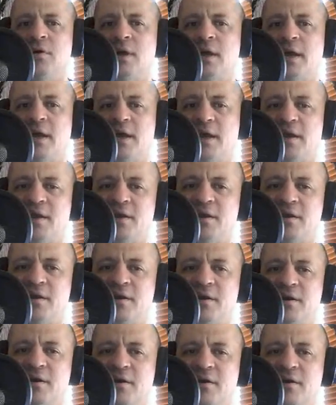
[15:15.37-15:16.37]
And,
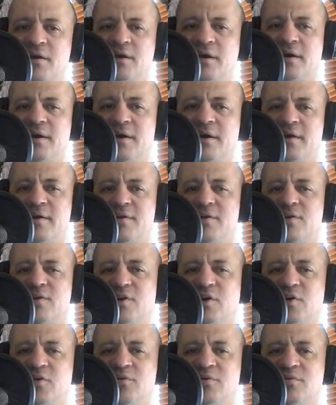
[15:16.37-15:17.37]
you
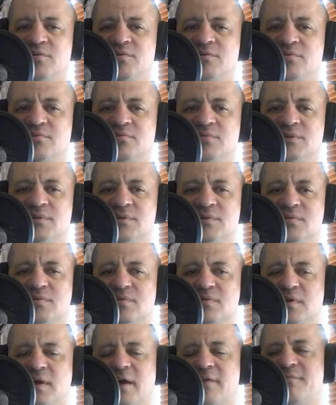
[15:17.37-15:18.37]
know,
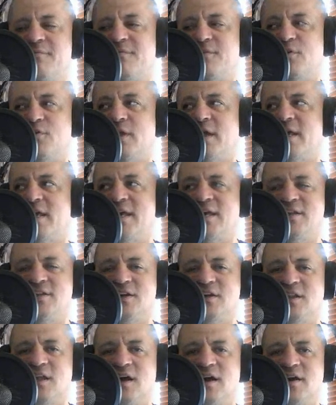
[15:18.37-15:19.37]
I feel like he
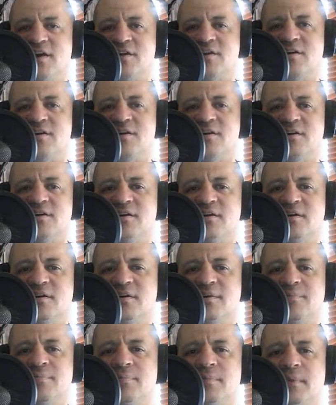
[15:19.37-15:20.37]
declined.
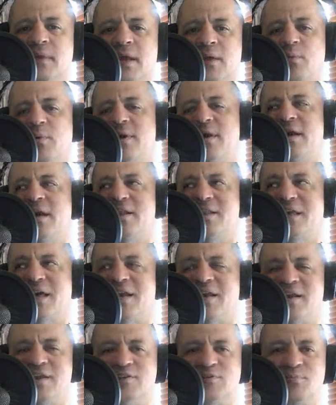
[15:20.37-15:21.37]
And we get
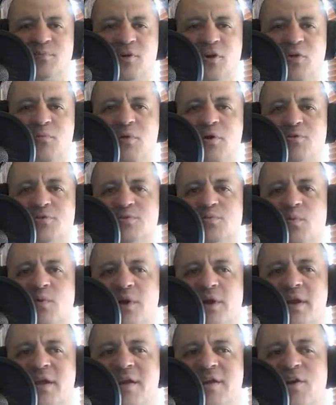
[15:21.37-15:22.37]
that in his promos
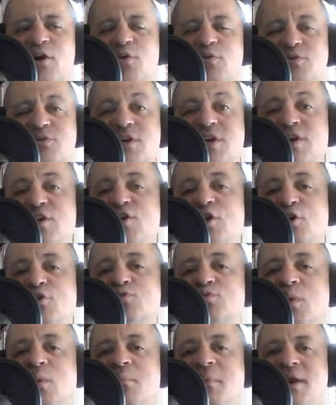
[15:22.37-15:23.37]
where he knows
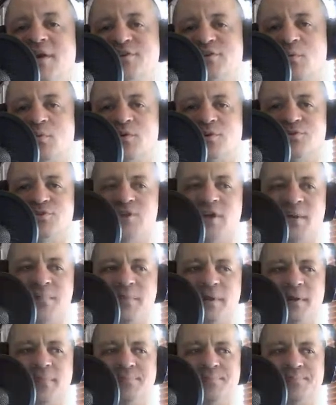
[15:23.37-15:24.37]
what makes a world
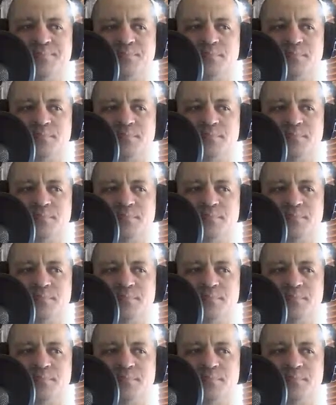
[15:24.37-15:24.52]
champion.